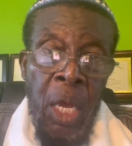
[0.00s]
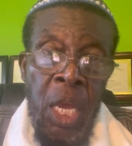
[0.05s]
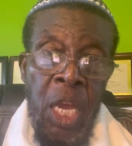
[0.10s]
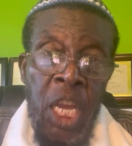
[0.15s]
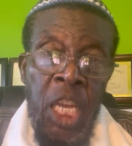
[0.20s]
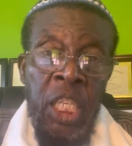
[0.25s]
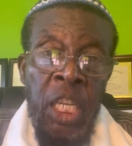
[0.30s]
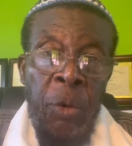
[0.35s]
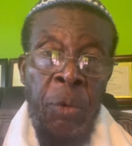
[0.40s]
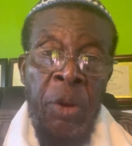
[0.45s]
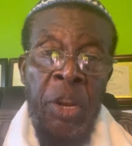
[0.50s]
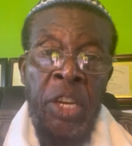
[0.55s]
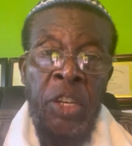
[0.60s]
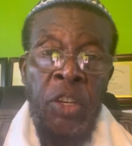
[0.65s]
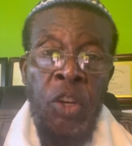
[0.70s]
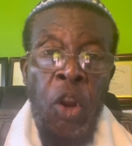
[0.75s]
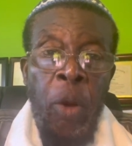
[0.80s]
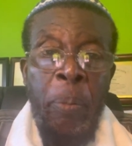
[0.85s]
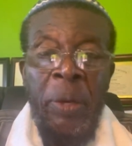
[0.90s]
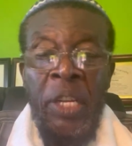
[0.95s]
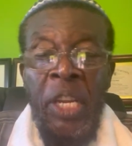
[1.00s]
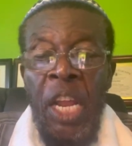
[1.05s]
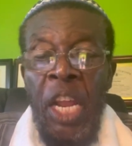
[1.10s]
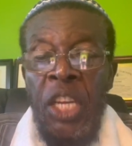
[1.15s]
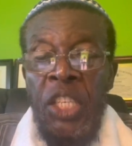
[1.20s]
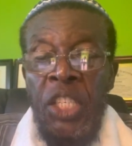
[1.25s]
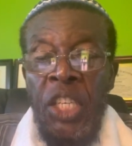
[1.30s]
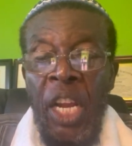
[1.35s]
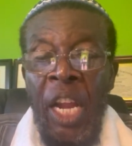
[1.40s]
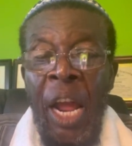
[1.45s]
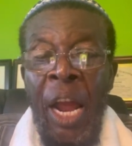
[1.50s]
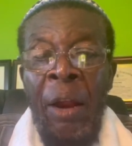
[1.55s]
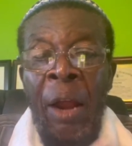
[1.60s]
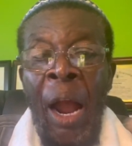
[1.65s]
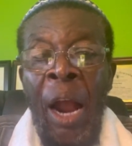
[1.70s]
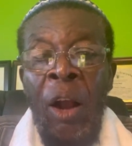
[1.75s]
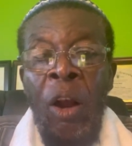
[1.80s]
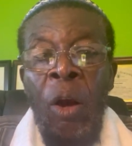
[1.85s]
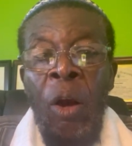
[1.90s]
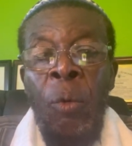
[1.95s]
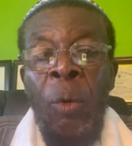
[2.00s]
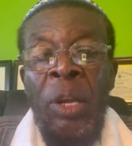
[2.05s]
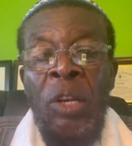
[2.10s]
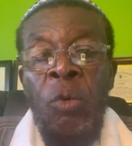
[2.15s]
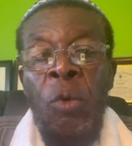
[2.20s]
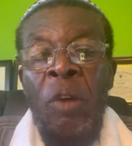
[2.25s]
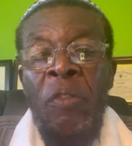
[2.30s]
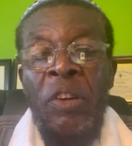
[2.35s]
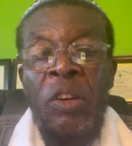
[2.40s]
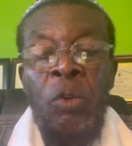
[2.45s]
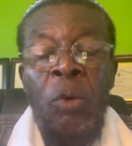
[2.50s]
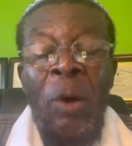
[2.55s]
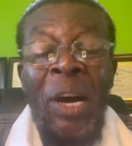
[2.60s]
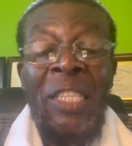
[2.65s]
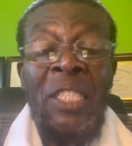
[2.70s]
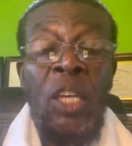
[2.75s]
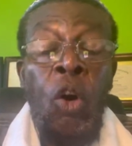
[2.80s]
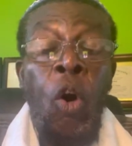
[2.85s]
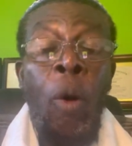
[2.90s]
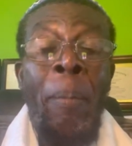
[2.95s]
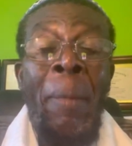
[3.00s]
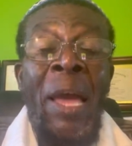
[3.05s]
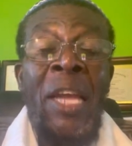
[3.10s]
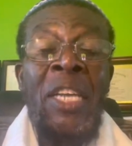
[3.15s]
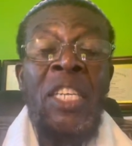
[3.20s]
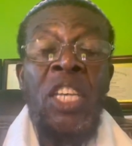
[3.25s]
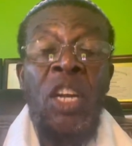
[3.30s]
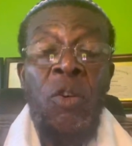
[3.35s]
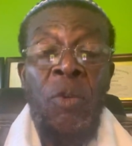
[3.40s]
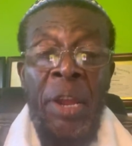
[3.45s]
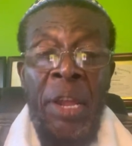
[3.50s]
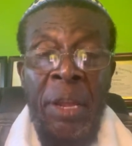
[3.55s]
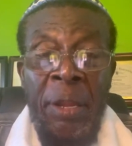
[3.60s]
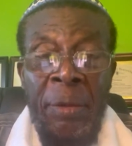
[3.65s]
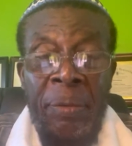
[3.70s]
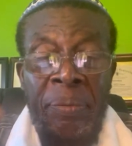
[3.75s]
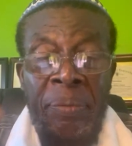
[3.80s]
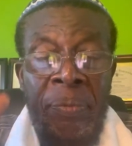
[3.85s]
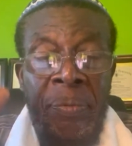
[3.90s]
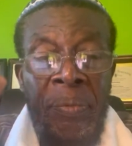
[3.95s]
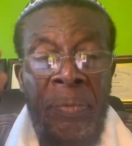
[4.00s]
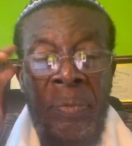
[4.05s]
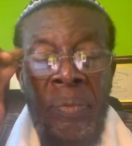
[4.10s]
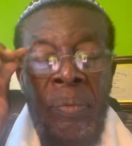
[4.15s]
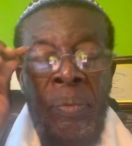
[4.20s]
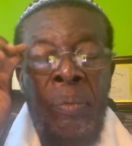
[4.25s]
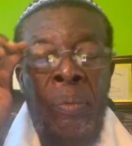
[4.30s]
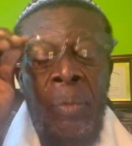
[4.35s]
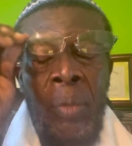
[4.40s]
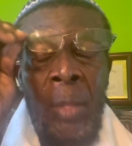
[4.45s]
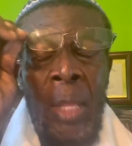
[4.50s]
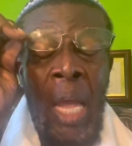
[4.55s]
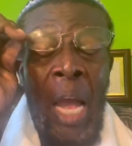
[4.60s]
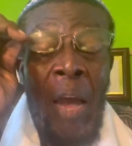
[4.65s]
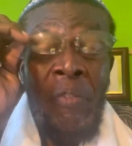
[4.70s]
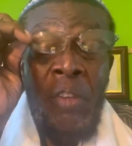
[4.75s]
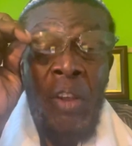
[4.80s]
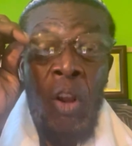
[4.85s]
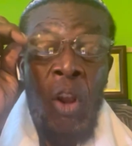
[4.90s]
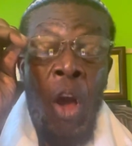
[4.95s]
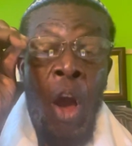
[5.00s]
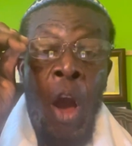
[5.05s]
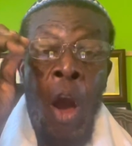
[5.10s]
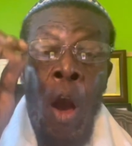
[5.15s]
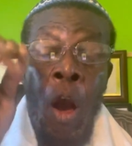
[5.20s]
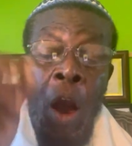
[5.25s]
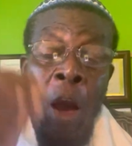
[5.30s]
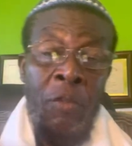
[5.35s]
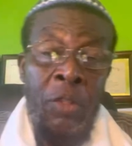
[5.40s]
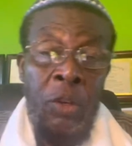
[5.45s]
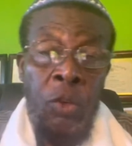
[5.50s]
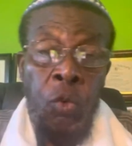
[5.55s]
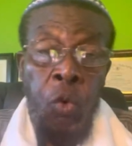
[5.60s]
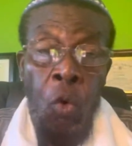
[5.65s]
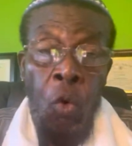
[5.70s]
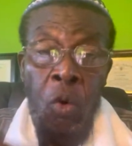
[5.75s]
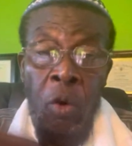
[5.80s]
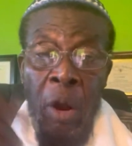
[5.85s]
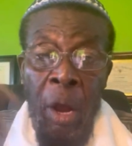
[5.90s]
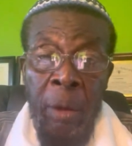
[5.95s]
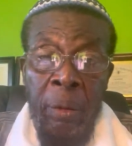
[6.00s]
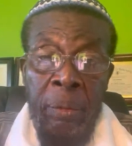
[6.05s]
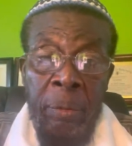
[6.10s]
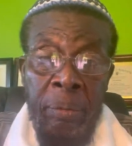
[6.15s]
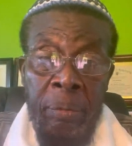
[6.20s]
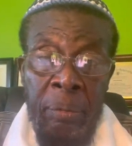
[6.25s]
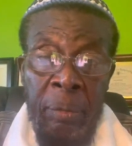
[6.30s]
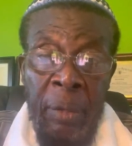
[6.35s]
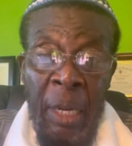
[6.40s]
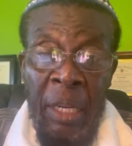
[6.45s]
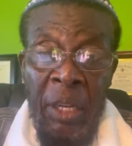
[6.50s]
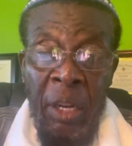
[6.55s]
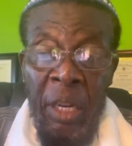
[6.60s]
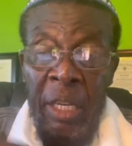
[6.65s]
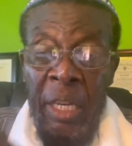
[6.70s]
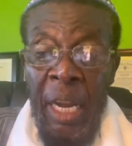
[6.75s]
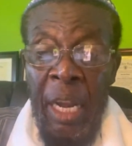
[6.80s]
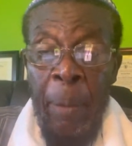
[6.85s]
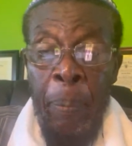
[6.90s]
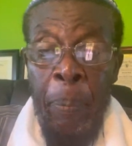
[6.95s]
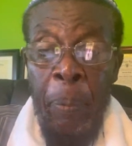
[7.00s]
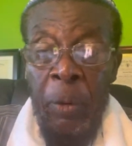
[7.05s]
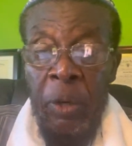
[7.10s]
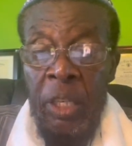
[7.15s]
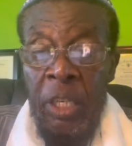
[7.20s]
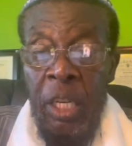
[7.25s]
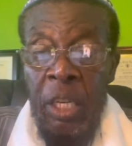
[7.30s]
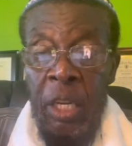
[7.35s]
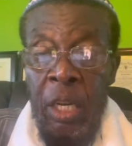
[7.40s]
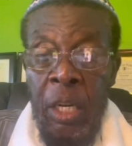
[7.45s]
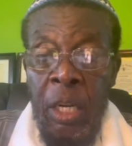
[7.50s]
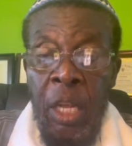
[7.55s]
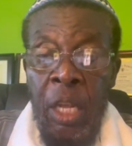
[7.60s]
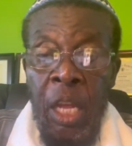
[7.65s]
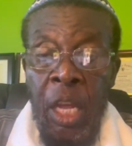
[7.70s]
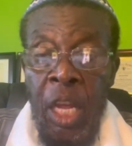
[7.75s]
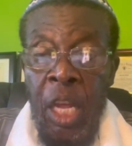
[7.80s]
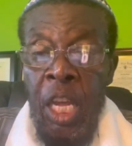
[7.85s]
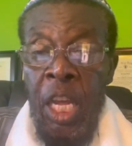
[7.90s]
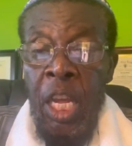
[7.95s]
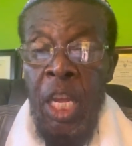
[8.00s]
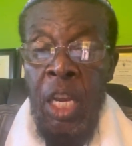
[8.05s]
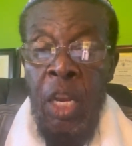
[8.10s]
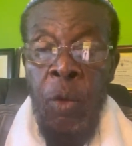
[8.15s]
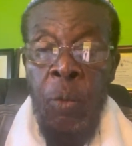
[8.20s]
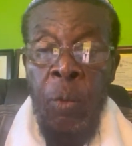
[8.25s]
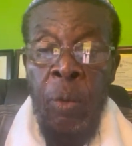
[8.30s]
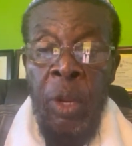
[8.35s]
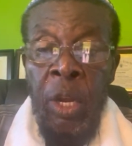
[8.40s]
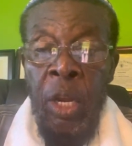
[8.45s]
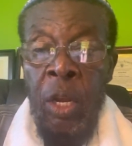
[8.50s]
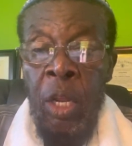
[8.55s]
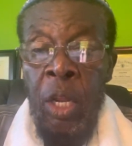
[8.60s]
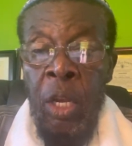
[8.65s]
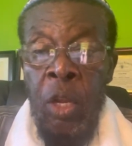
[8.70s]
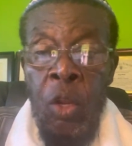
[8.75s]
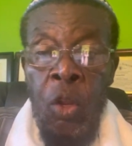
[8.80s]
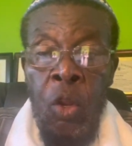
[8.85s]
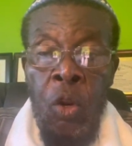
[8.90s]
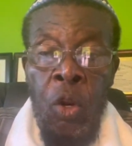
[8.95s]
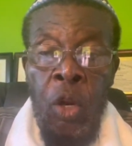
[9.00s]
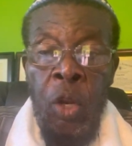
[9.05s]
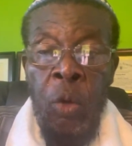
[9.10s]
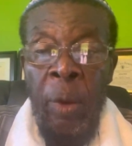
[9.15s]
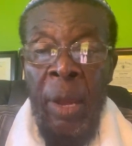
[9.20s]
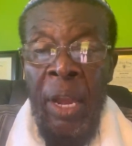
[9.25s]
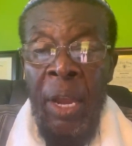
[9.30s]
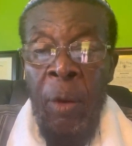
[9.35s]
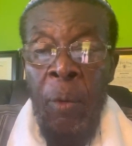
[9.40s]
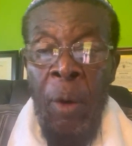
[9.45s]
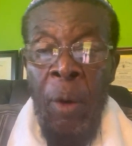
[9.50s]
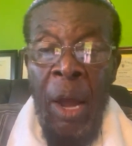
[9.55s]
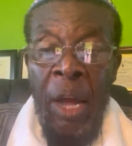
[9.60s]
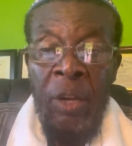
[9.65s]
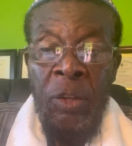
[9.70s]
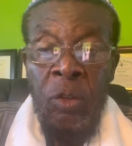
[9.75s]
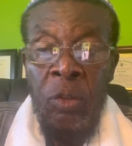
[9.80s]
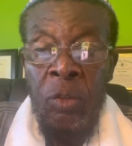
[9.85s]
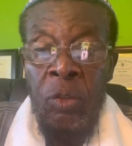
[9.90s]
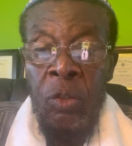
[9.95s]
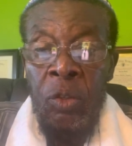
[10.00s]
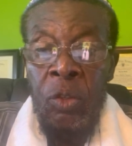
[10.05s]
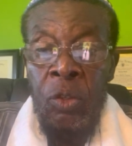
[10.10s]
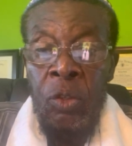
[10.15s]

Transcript: is a reinterpretation or, what you refer to as a commentary of the law of the Torah. They take it and they put it in, in the in, you know the way they want to